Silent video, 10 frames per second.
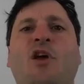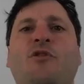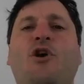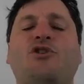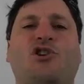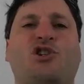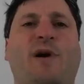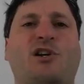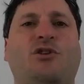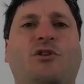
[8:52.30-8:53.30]
Those are
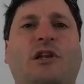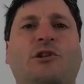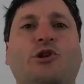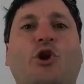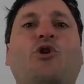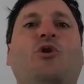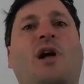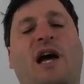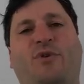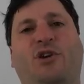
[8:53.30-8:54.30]
special
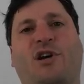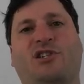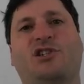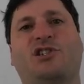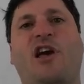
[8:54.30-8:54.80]
local IP addresses,